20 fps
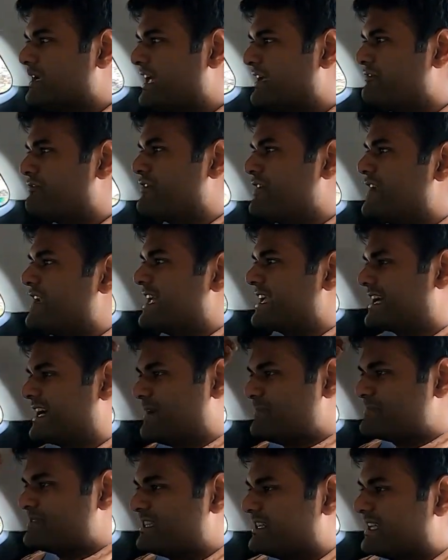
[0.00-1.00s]
I feel like
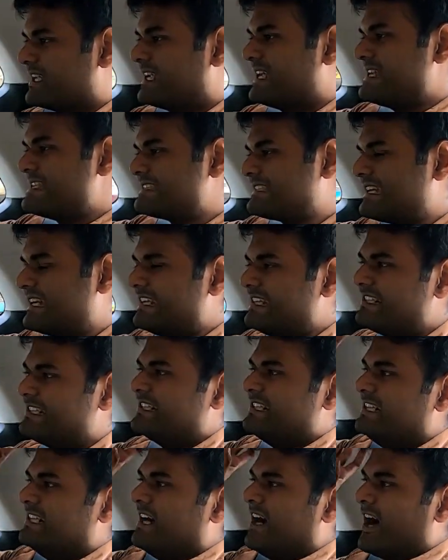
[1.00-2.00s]
I'm sitting inside
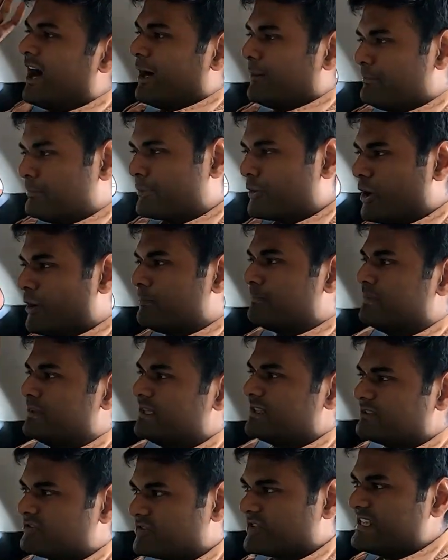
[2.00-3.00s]
a
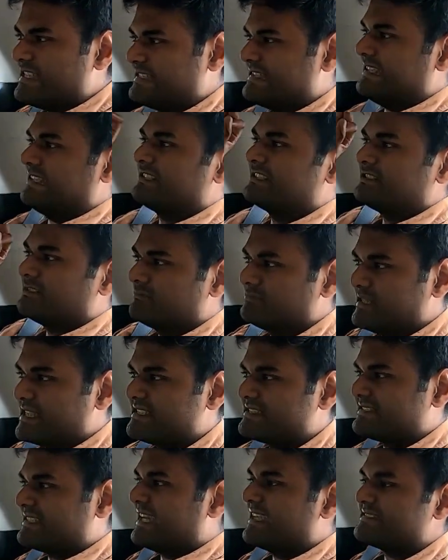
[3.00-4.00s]
proper 3-seater
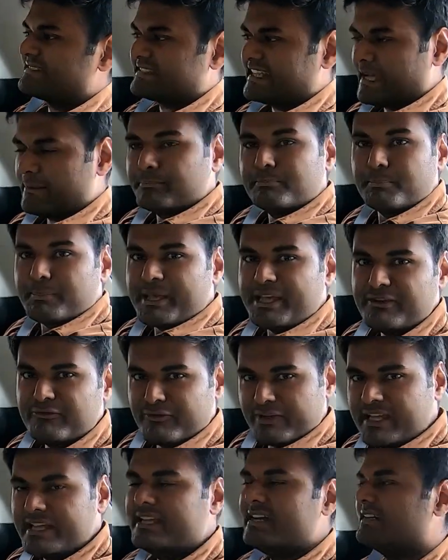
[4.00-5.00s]
big sized
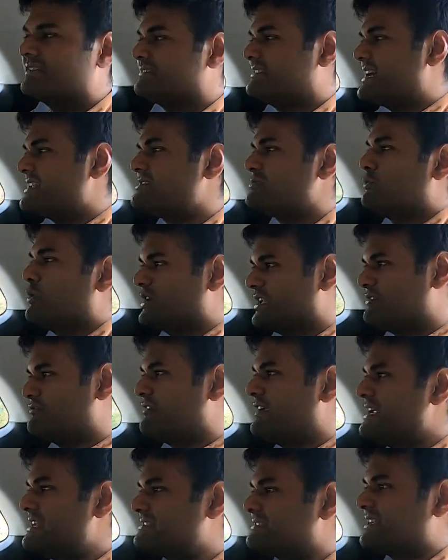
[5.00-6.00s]
MPV. That's what it
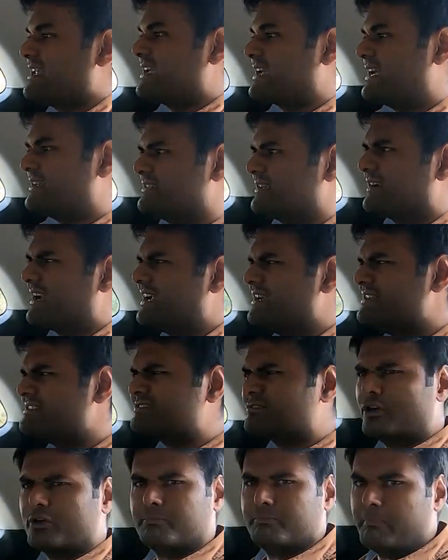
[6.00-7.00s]
feels like, and the ride
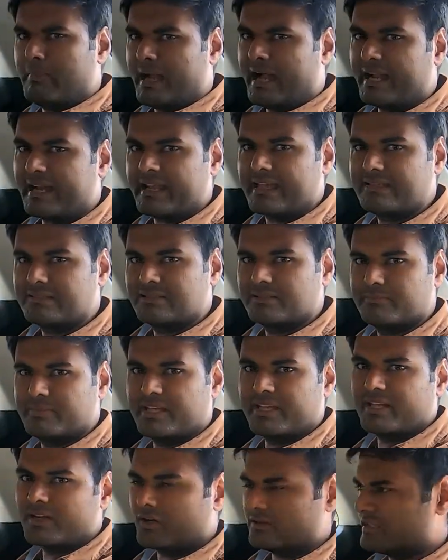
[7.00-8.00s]
is not bad either,
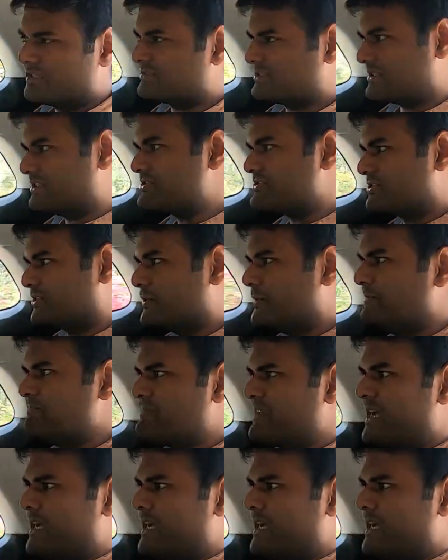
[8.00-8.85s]
being on the third row.